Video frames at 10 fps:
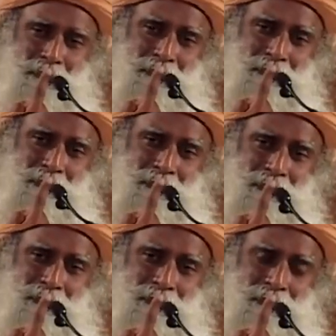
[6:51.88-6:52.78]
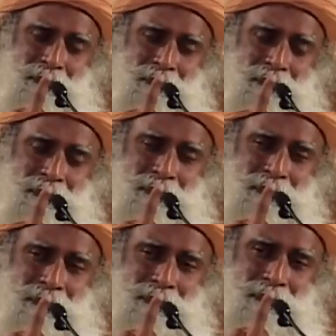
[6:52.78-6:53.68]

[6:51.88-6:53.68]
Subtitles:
Nothing is said.